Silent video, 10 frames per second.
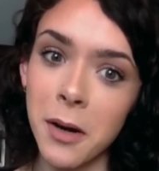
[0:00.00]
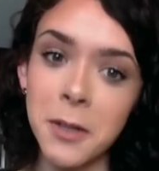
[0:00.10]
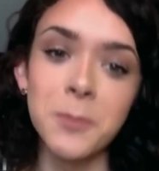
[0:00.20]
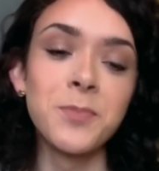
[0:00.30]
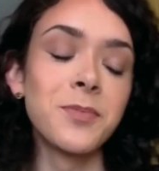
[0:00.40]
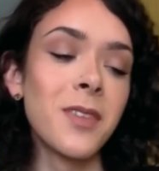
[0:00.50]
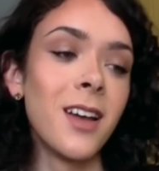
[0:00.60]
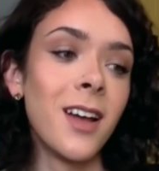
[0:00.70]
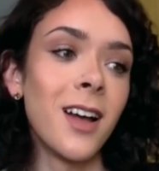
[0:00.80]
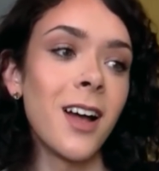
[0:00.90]

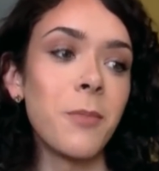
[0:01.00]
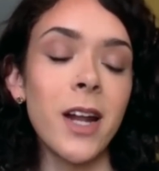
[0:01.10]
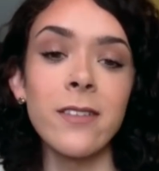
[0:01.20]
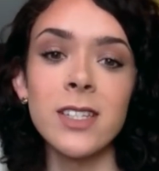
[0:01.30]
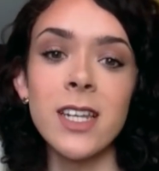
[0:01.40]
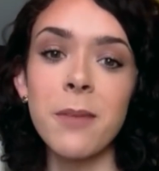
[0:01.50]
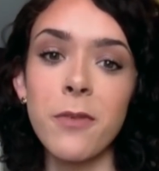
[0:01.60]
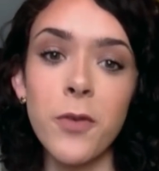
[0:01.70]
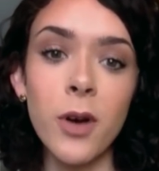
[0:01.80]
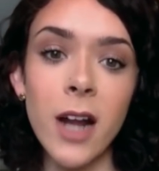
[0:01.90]
Mm-hmm. um, and I have to take
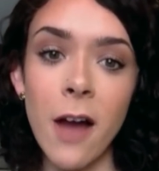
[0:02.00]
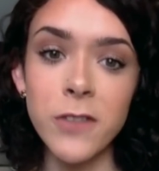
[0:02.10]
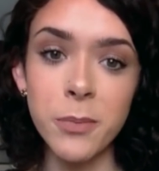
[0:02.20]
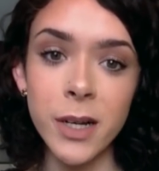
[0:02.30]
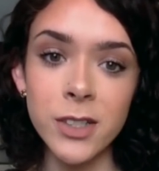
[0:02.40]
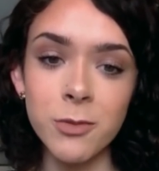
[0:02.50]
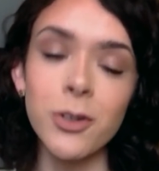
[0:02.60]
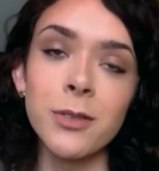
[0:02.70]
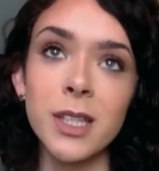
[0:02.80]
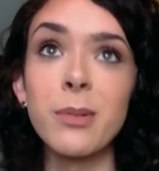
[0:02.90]
before and after pictures,
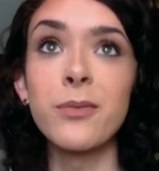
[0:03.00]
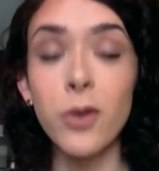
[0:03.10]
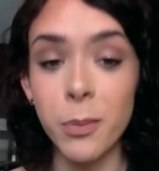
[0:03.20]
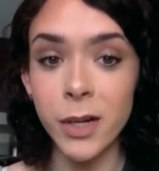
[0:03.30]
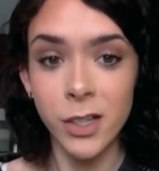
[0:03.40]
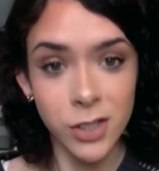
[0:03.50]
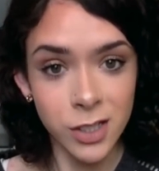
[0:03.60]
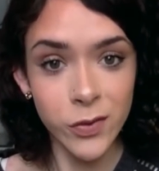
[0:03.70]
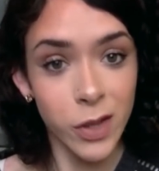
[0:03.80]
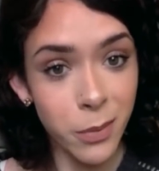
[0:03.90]
well, the before
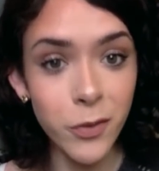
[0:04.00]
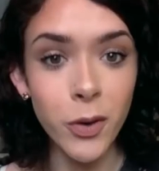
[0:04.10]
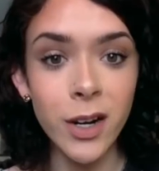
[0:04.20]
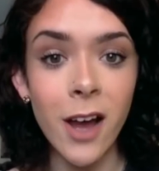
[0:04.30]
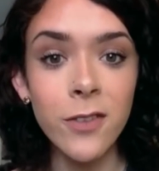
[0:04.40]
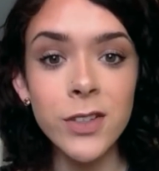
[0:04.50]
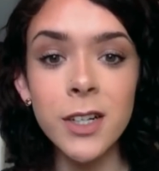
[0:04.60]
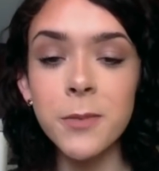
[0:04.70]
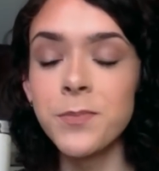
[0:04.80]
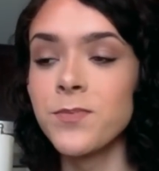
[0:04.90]
pictures for the before and
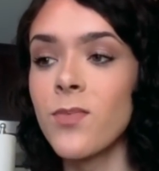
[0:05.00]
after.